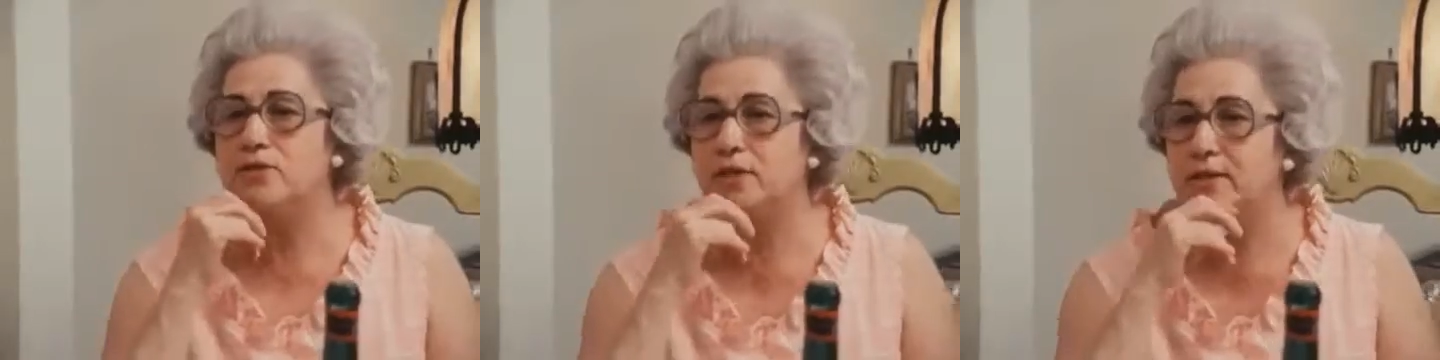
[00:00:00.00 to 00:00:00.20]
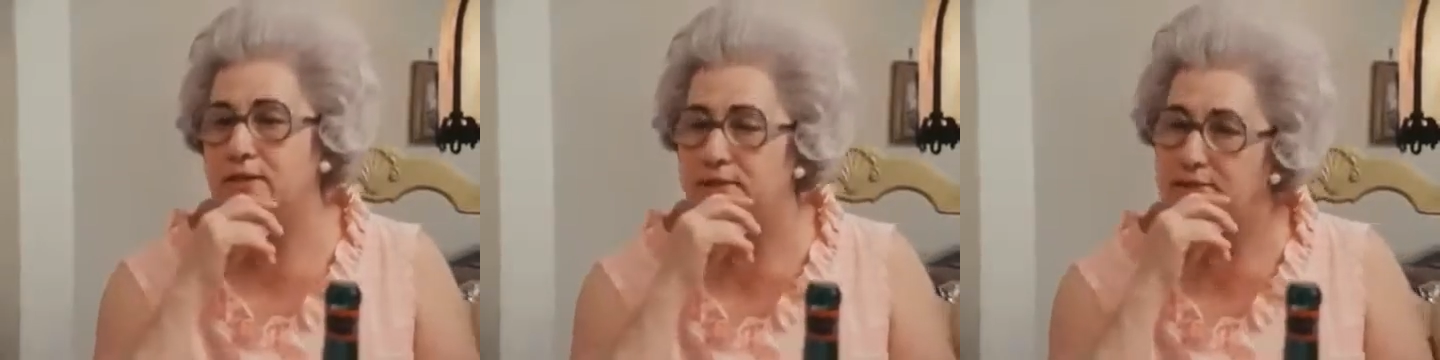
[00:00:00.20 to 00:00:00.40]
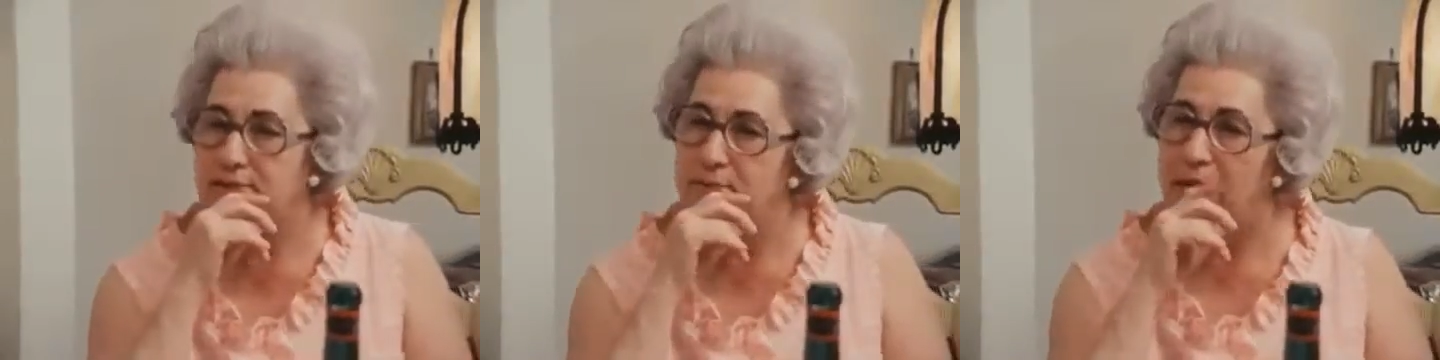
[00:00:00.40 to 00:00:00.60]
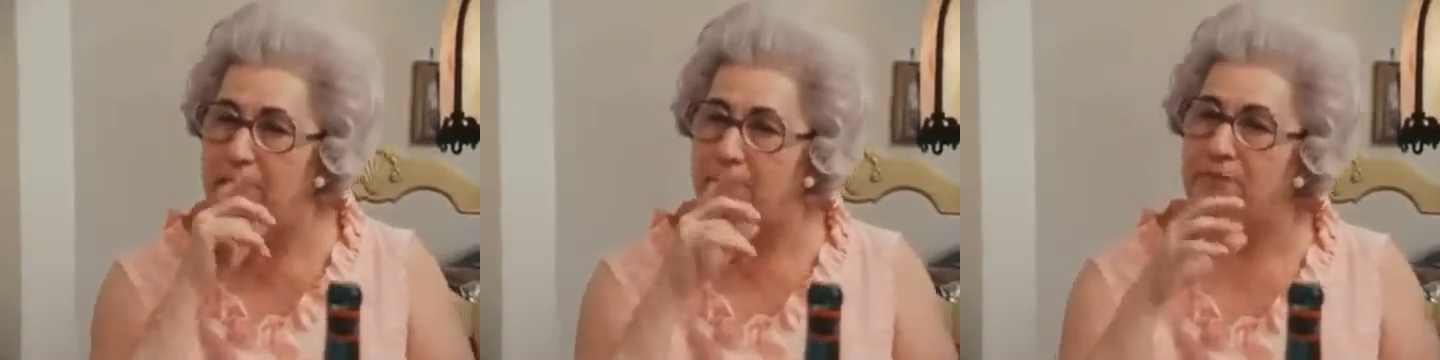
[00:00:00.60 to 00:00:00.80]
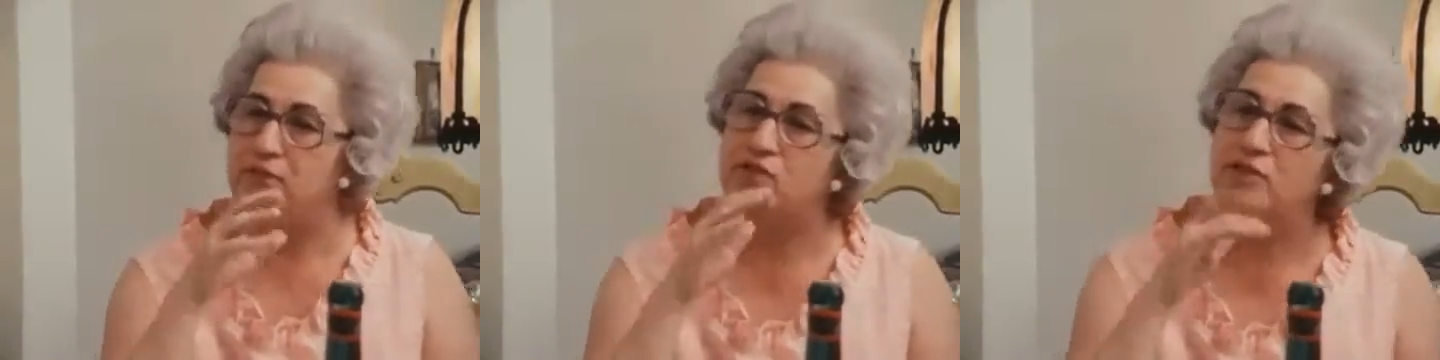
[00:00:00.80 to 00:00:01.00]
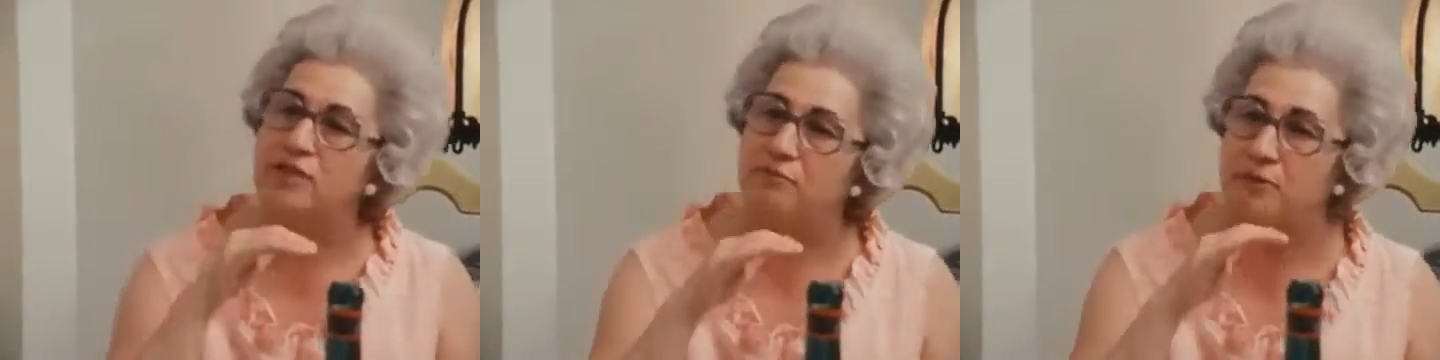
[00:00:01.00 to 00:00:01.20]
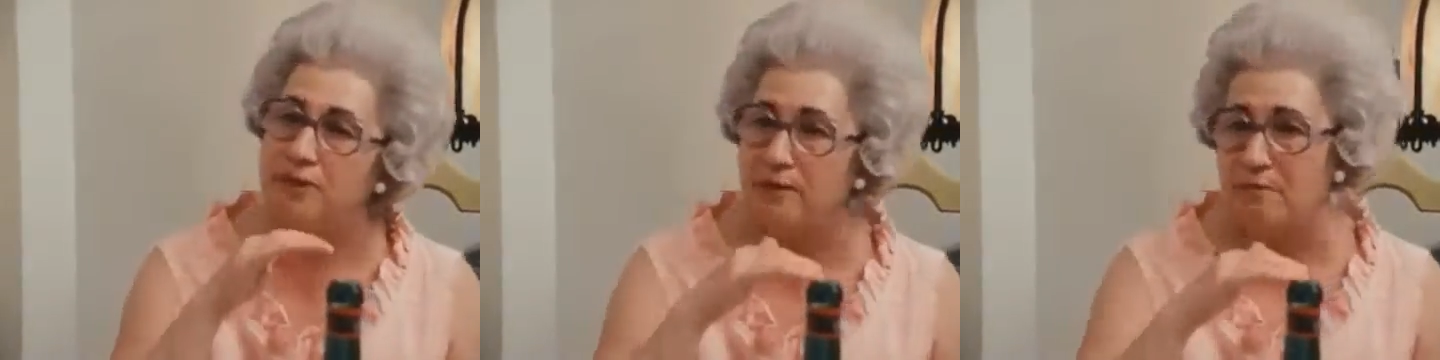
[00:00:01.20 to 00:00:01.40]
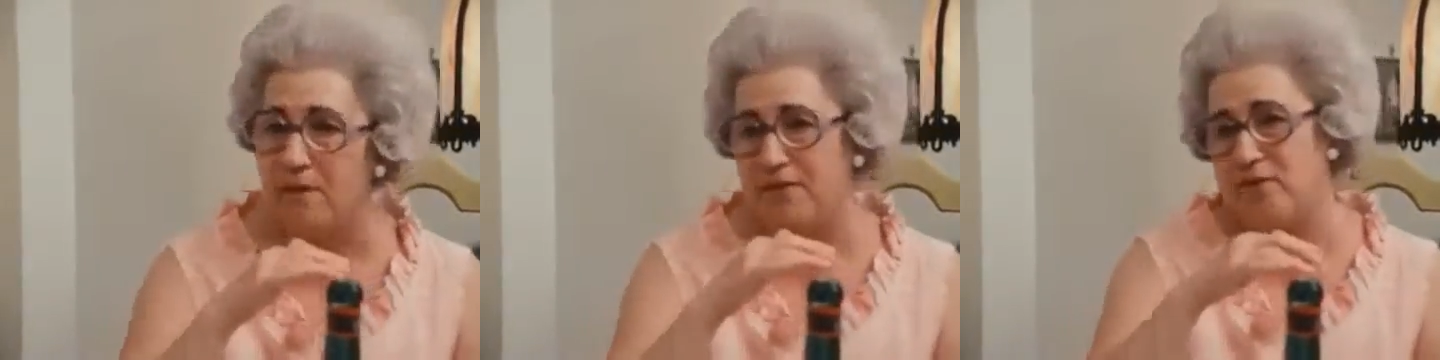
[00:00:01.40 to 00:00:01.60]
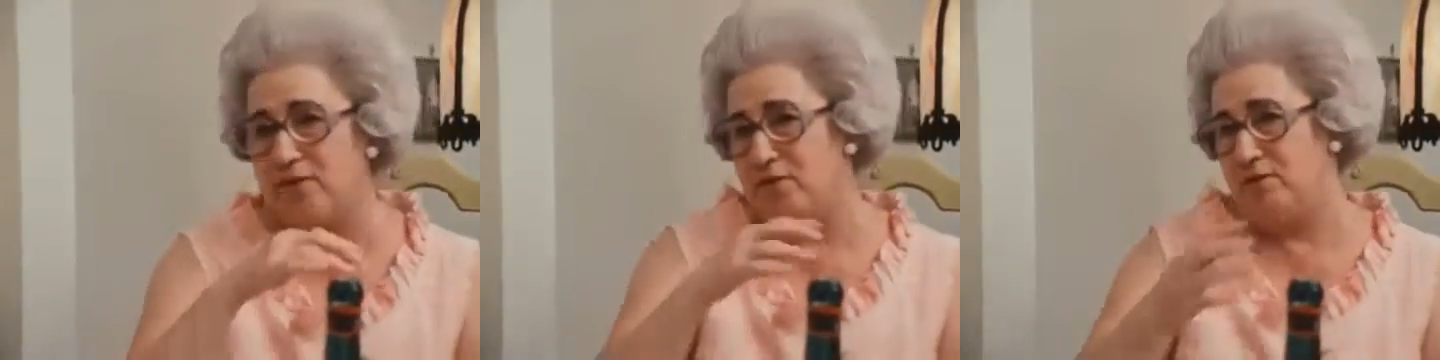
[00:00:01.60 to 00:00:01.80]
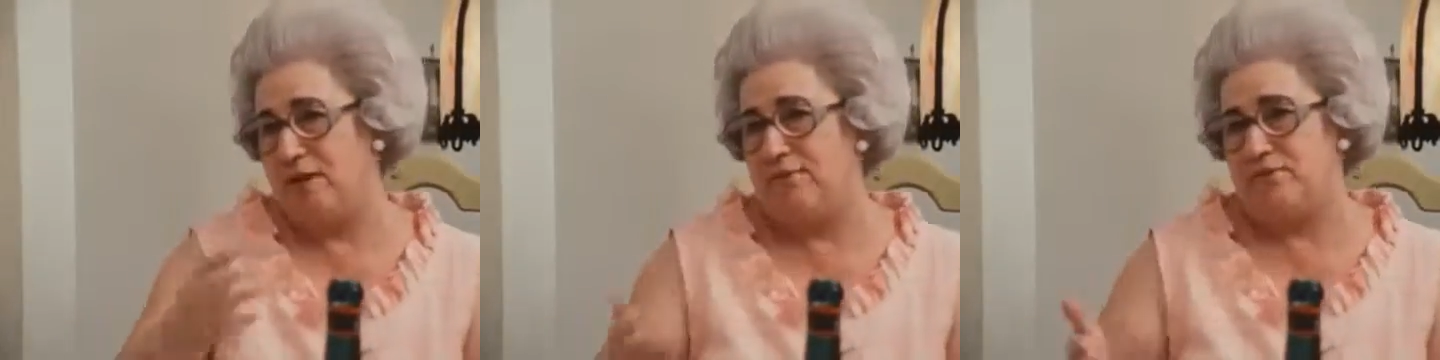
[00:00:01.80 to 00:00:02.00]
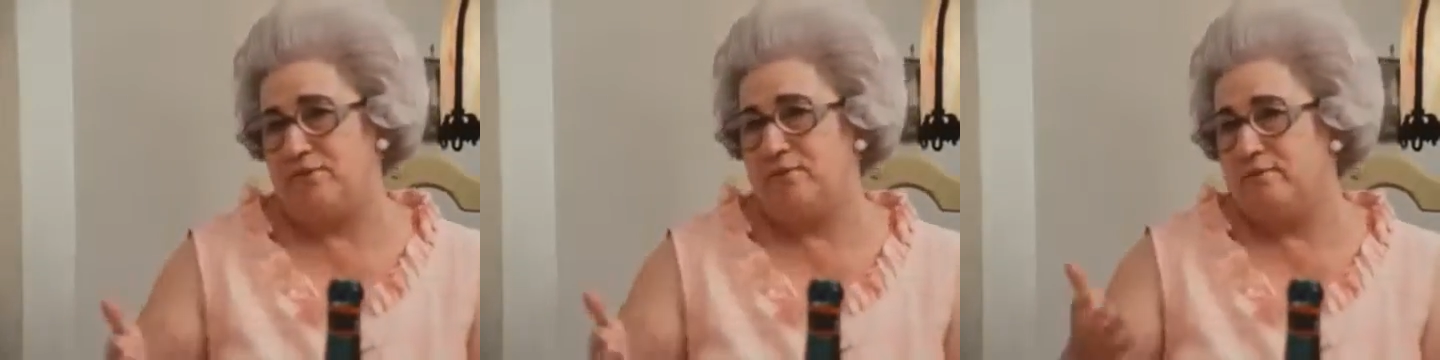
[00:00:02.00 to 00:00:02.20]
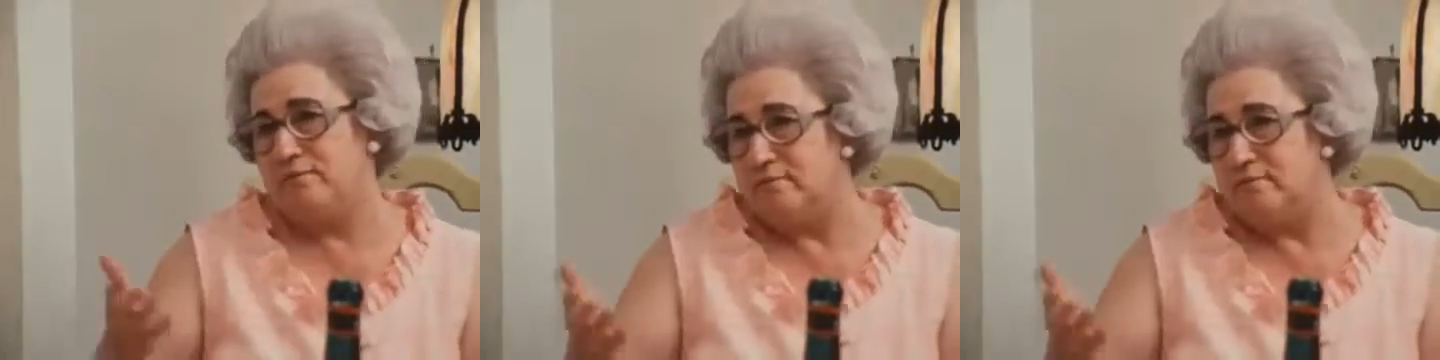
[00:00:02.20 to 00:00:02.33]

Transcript: to live with her mother, after,